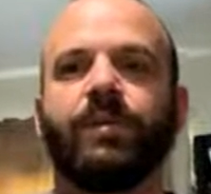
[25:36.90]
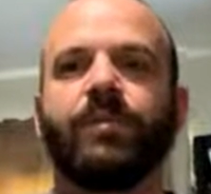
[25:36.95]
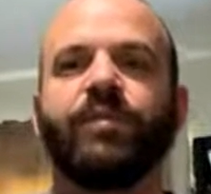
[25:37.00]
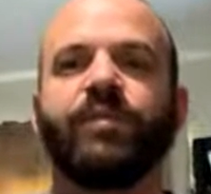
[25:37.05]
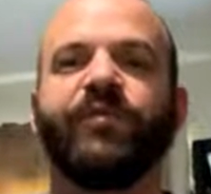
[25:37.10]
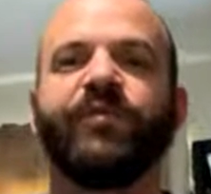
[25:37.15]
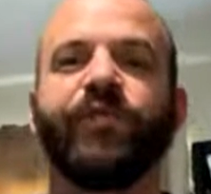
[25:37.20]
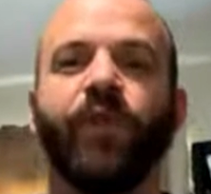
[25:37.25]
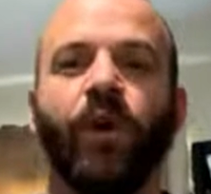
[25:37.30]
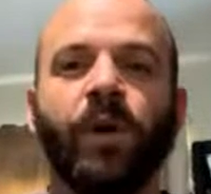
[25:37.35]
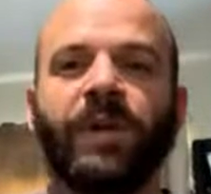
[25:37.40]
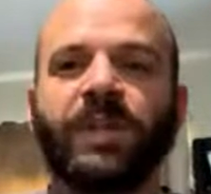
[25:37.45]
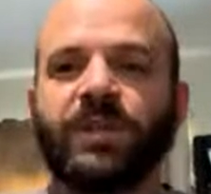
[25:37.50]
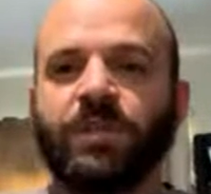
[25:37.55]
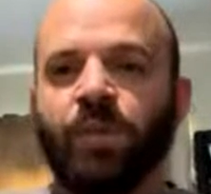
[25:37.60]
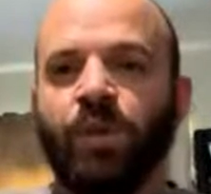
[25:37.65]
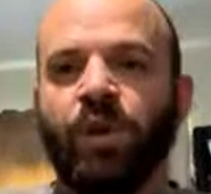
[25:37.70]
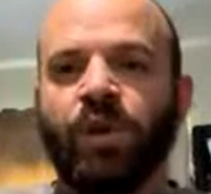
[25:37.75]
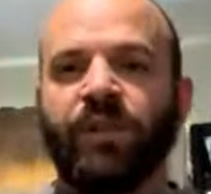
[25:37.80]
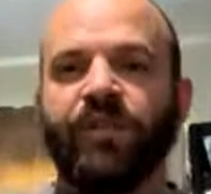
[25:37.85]

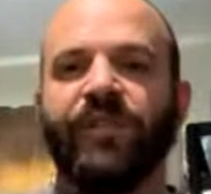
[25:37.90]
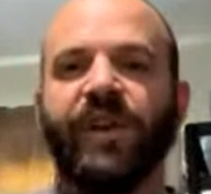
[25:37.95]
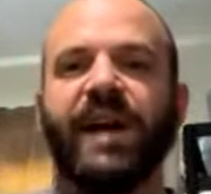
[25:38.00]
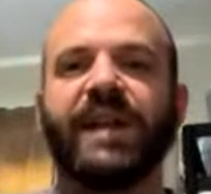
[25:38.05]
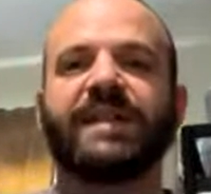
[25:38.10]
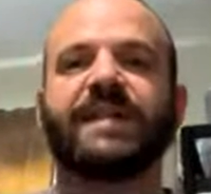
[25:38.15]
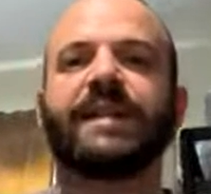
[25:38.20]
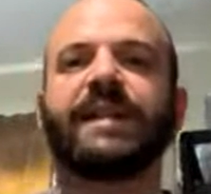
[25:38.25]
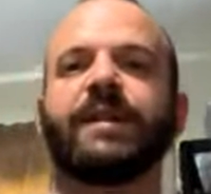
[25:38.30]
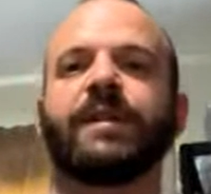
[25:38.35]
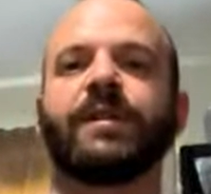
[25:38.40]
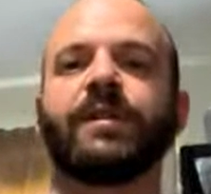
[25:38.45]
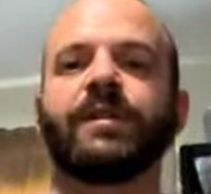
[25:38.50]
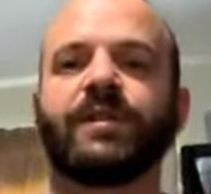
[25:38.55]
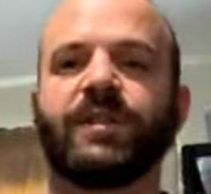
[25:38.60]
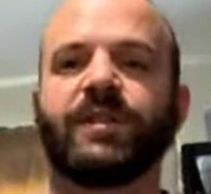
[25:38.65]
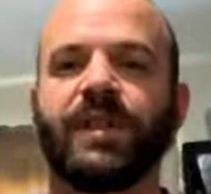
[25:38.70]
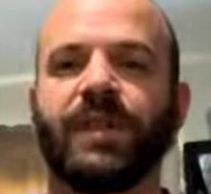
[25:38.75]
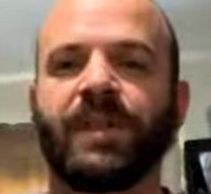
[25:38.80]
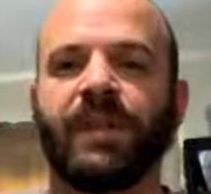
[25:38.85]
focused more on the fat
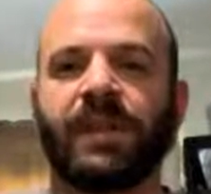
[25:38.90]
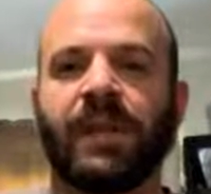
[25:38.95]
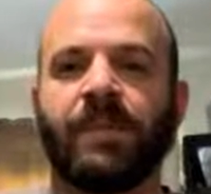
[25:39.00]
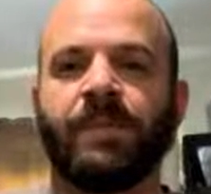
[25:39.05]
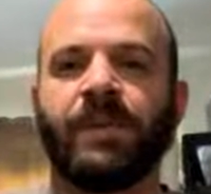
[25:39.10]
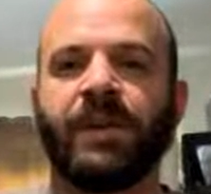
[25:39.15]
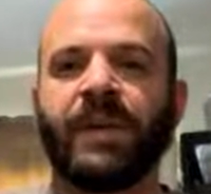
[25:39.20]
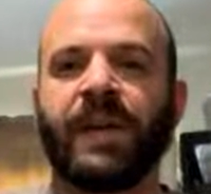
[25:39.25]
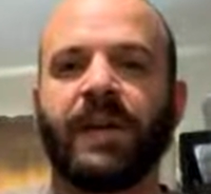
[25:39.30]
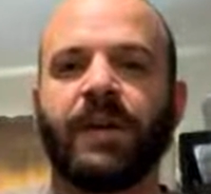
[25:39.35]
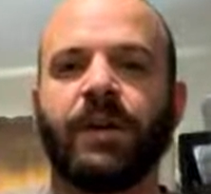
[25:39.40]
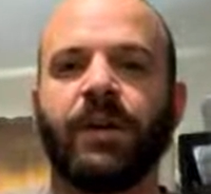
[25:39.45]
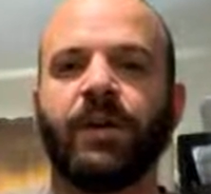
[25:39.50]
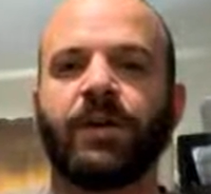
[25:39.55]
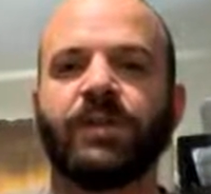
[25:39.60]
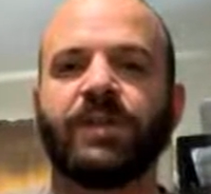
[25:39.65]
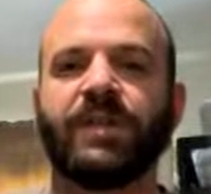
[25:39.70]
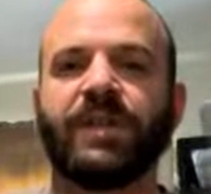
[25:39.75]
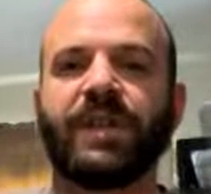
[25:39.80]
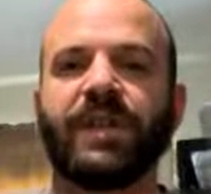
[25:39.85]
tails than the leopard
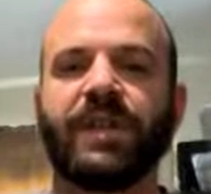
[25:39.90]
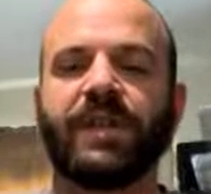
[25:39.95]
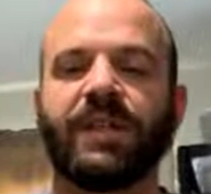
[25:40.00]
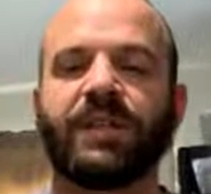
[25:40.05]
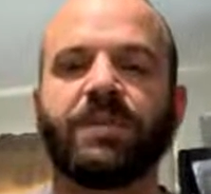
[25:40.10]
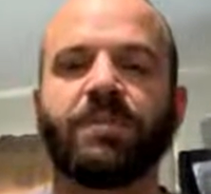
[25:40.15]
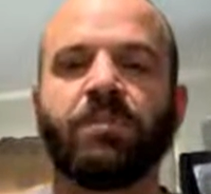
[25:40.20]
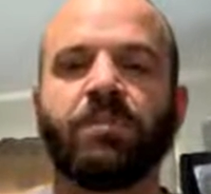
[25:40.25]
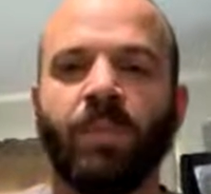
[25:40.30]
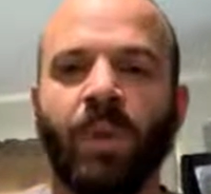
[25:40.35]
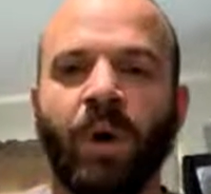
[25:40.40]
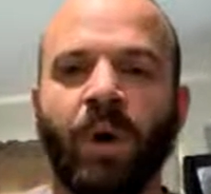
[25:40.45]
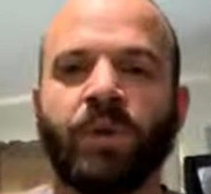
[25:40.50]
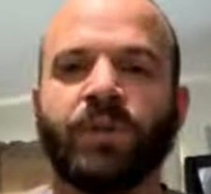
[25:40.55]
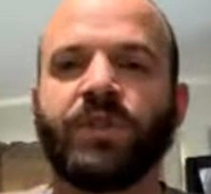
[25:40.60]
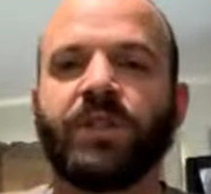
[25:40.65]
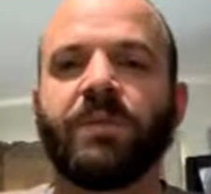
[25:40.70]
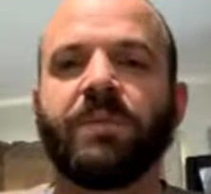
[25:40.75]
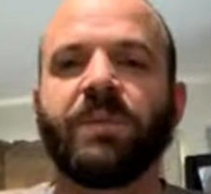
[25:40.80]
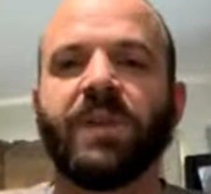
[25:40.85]
geckos, is
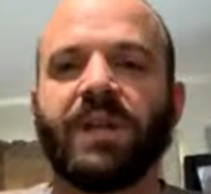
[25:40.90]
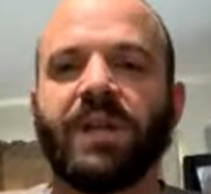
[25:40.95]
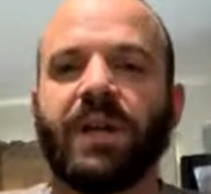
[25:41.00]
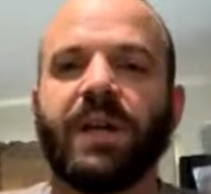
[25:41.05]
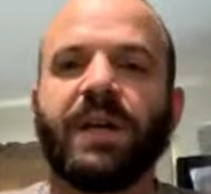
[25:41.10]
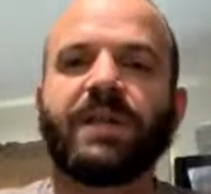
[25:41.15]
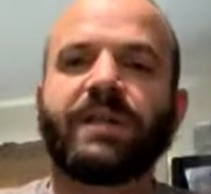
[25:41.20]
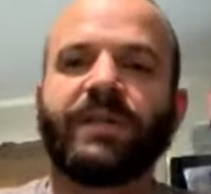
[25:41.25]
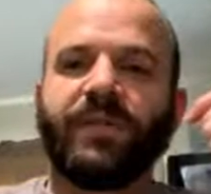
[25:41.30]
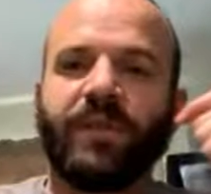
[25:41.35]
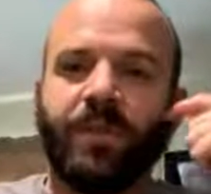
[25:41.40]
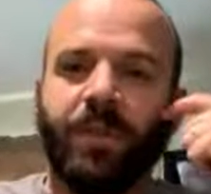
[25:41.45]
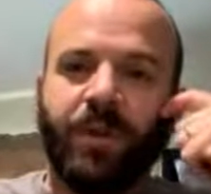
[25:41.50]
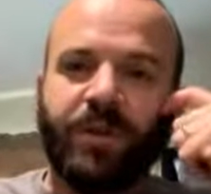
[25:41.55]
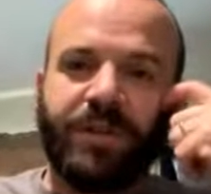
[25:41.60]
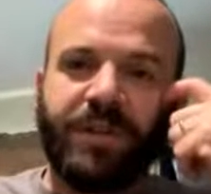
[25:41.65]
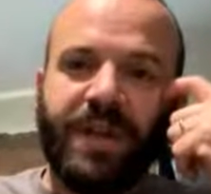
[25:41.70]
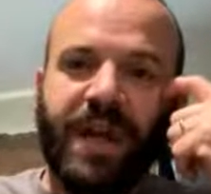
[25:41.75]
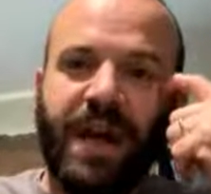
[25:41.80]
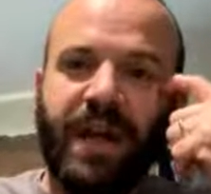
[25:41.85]
mostly because of the
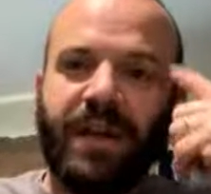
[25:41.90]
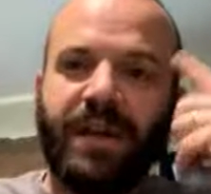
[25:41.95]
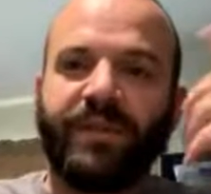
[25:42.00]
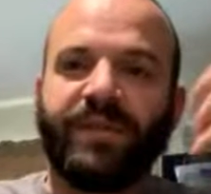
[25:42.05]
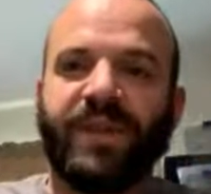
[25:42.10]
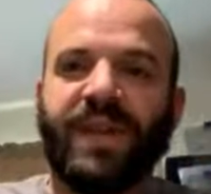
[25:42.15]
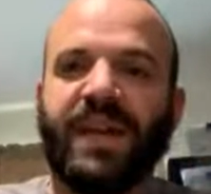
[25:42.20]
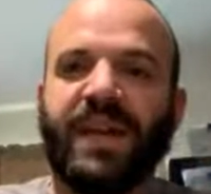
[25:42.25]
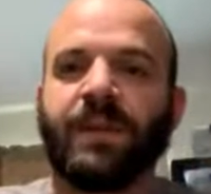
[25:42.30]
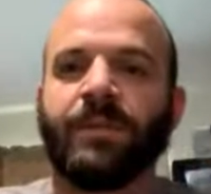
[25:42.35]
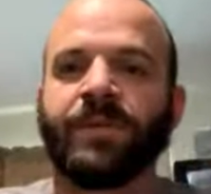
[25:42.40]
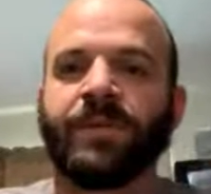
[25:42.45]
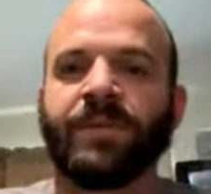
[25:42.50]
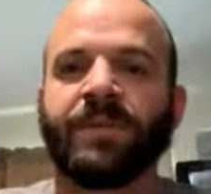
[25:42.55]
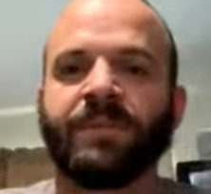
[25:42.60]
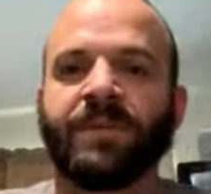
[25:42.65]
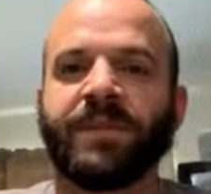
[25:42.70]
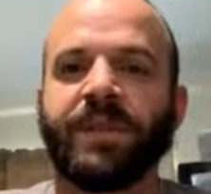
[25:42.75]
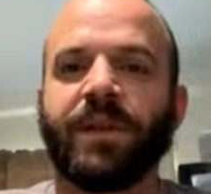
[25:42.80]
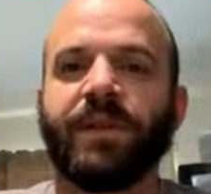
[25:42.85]
personality of the animals
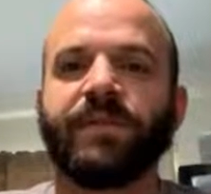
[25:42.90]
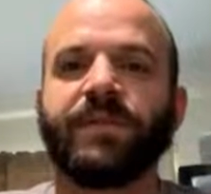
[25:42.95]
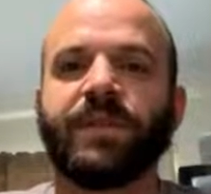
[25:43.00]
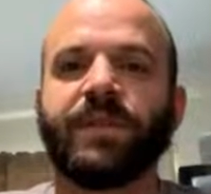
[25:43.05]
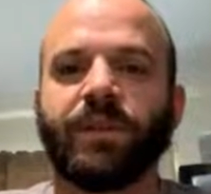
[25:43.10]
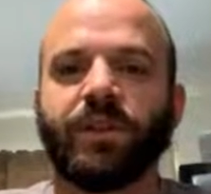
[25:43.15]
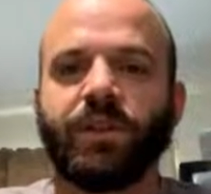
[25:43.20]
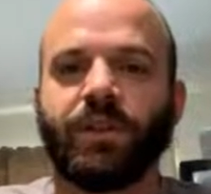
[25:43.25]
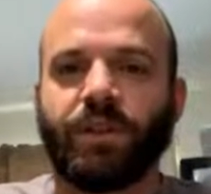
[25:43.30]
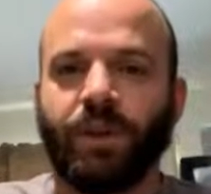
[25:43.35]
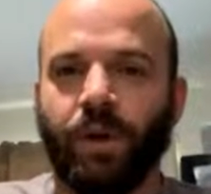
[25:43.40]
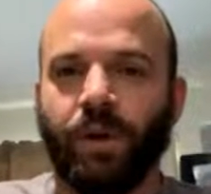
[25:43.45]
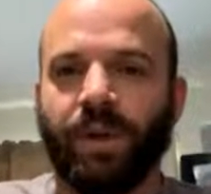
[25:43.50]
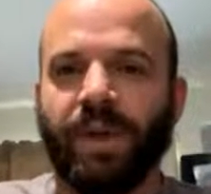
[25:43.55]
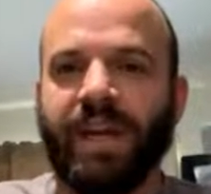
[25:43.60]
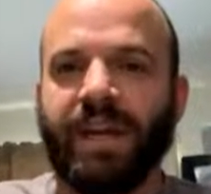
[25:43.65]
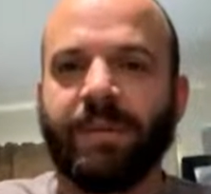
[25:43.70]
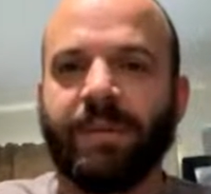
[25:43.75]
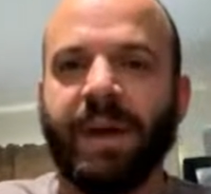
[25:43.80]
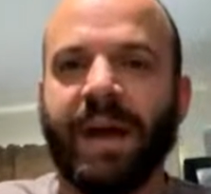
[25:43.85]
themselves. They're so
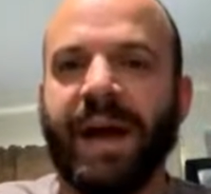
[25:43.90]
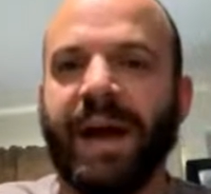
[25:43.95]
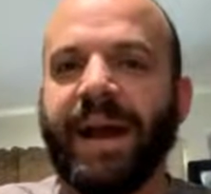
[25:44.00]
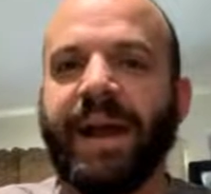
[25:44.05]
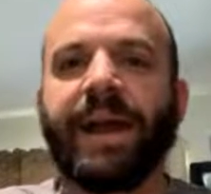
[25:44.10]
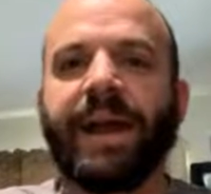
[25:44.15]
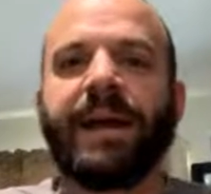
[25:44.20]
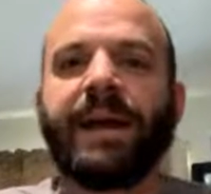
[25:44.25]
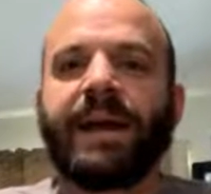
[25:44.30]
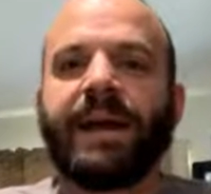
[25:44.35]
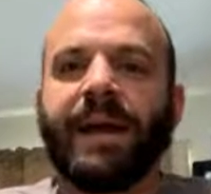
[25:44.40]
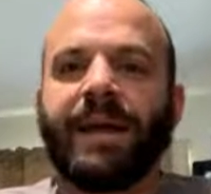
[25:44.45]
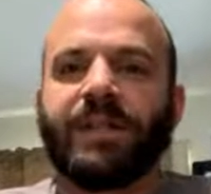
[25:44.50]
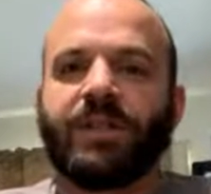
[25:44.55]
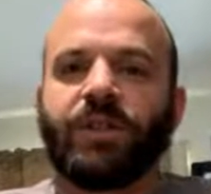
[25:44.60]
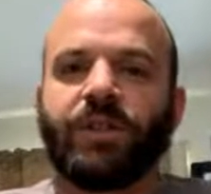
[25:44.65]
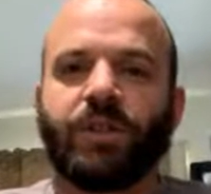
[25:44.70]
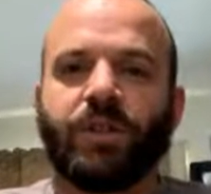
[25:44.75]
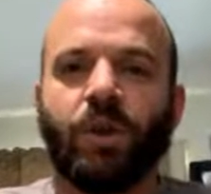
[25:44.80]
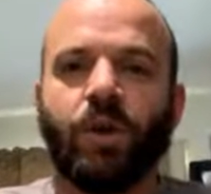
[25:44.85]
laid back,
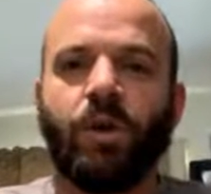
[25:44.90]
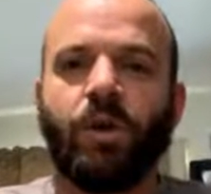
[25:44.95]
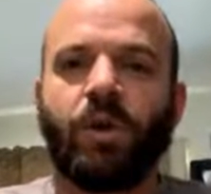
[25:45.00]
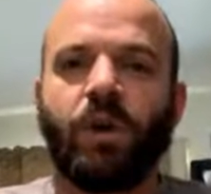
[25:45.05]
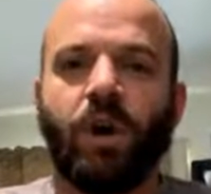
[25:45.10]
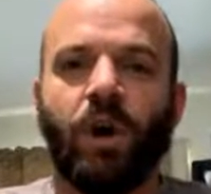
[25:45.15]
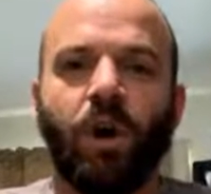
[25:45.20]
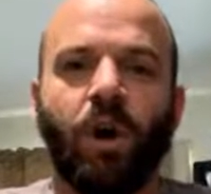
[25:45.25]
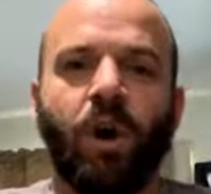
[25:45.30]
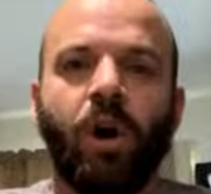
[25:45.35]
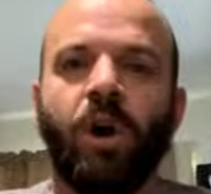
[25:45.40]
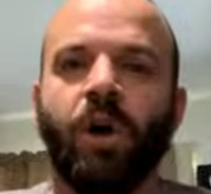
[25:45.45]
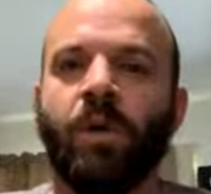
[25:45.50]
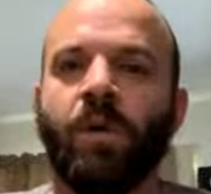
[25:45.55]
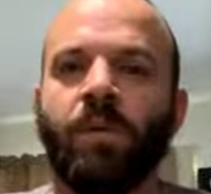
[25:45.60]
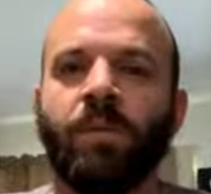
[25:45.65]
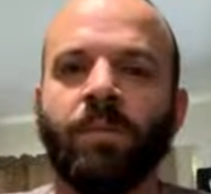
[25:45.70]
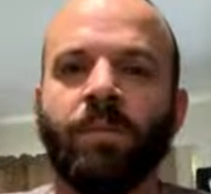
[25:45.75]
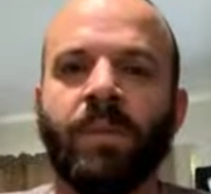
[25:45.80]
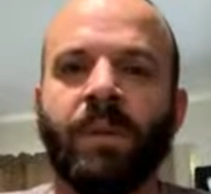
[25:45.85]
so
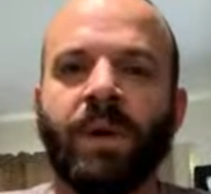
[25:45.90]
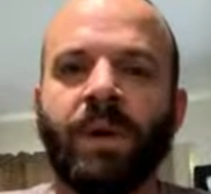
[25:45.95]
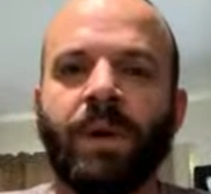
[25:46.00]
calm.